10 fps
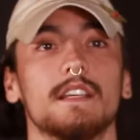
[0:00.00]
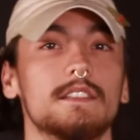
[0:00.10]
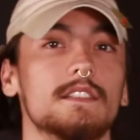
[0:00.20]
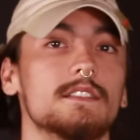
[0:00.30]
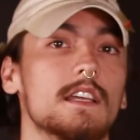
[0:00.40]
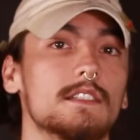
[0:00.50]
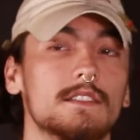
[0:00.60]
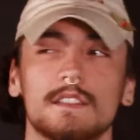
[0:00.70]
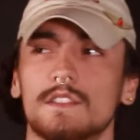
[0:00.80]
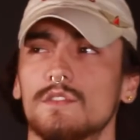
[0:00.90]
that shit's like
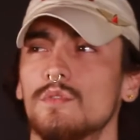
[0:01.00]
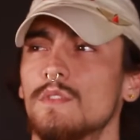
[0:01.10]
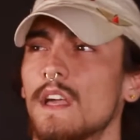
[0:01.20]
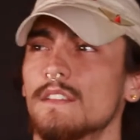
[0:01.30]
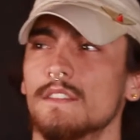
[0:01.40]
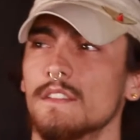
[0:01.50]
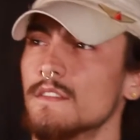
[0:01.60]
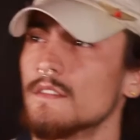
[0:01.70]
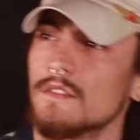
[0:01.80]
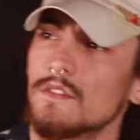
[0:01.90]
since
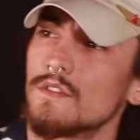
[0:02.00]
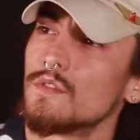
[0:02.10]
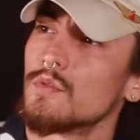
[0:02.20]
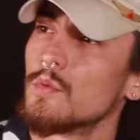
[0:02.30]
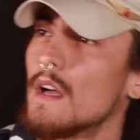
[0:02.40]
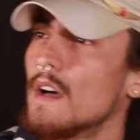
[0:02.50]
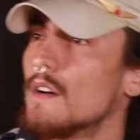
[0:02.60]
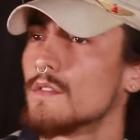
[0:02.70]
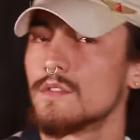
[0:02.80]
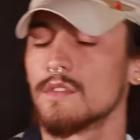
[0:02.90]

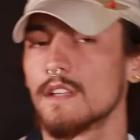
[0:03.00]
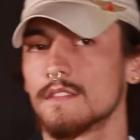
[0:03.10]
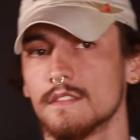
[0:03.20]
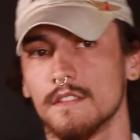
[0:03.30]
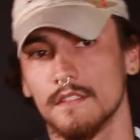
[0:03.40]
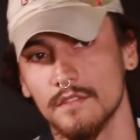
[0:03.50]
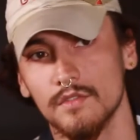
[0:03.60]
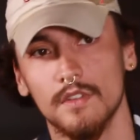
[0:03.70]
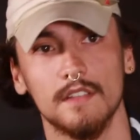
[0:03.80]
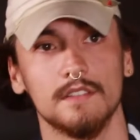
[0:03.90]
2012,
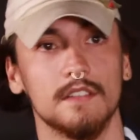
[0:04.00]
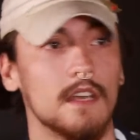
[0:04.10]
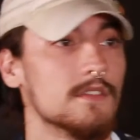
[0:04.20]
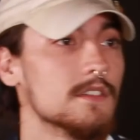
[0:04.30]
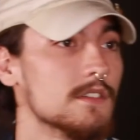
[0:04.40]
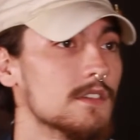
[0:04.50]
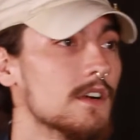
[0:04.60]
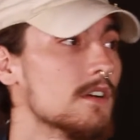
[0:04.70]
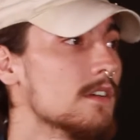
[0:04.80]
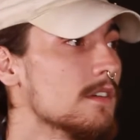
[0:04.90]
2011. You know.